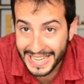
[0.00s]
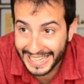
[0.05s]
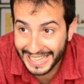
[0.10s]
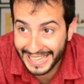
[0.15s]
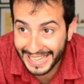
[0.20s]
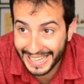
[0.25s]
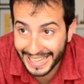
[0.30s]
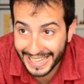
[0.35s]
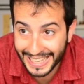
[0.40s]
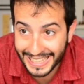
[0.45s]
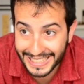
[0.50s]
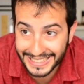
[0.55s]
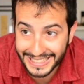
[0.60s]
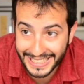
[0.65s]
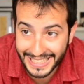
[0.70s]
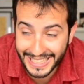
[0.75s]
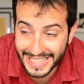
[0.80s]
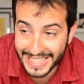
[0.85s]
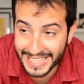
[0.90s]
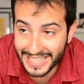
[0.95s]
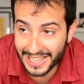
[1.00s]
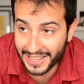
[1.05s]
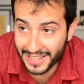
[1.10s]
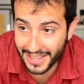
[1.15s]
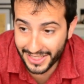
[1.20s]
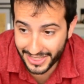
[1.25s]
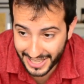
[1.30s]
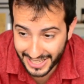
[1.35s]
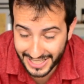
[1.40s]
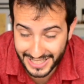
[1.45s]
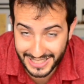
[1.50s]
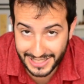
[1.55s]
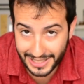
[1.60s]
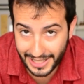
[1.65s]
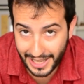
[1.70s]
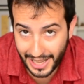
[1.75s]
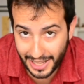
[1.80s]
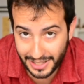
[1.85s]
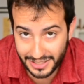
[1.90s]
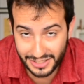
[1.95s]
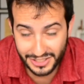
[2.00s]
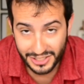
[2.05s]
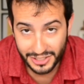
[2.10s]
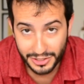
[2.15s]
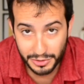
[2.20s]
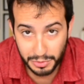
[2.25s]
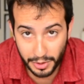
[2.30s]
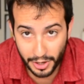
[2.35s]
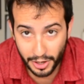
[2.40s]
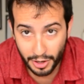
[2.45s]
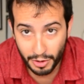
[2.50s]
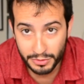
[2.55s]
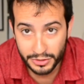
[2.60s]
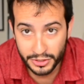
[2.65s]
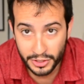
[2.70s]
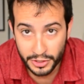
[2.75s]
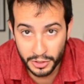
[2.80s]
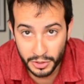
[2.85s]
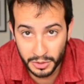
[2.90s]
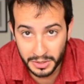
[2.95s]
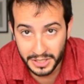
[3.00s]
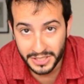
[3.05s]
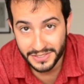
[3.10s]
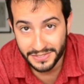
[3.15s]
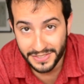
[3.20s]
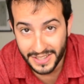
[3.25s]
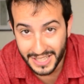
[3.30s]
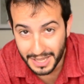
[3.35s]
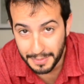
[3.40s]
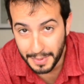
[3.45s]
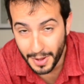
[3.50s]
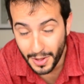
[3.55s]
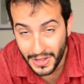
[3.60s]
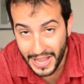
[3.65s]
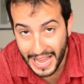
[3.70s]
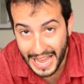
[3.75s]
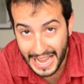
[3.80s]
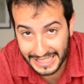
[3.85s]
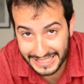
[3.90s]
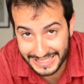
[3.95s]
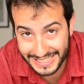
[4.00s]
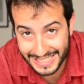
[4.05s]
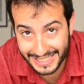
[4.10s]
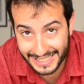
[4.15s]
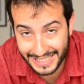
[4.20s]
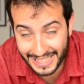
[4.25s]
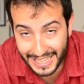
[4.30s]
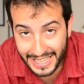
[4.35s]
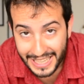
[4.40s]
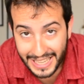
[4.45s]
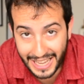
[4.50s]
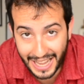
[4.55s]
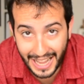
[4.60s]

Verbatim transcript: And the thing is that since we're going to do this thing about acting,